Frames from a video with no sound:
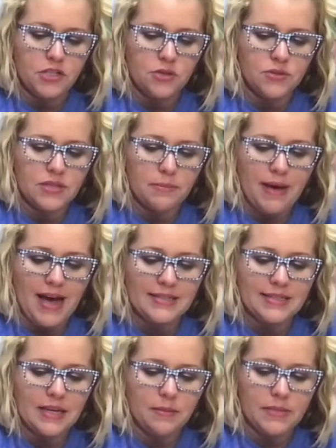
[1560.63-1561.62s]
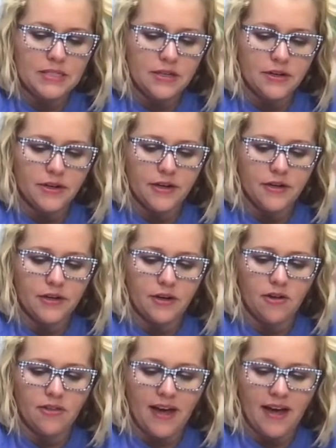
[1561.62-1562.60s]
to use the masking material and
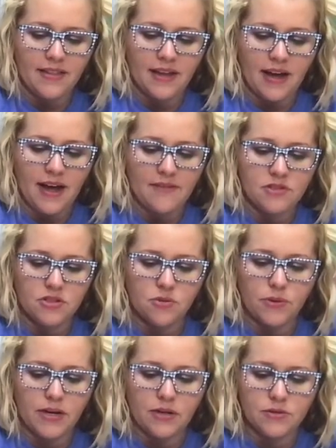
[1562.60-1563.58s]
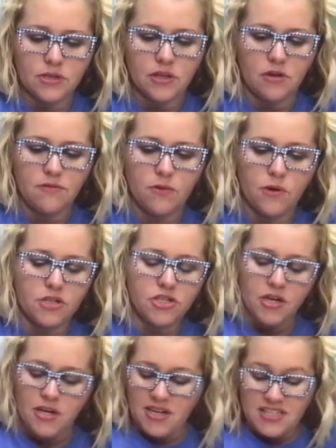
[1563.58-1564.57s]
all that, like I have to do when I use the Glowforge.
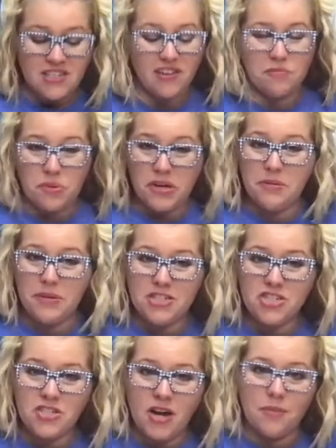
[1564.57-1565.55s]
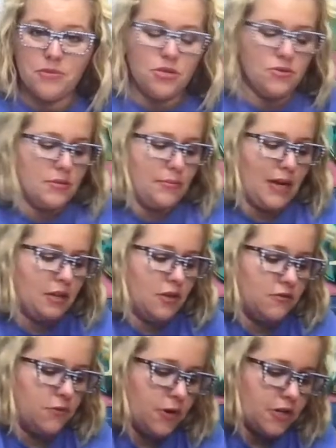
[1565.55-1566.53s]
So I've pretty much stopped using my
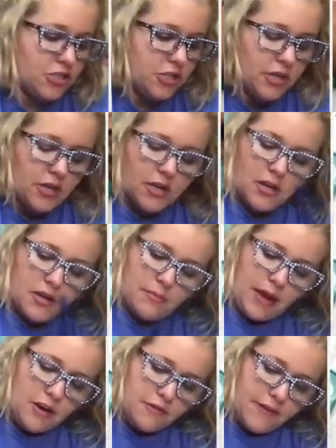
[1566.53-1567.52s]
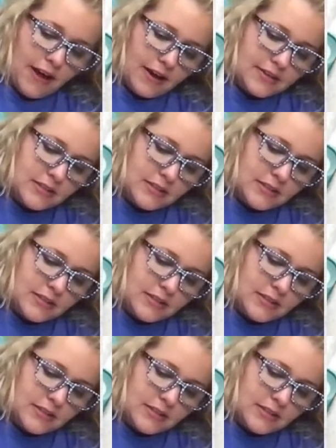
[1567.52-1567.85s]
Glowforge. Matter of fact,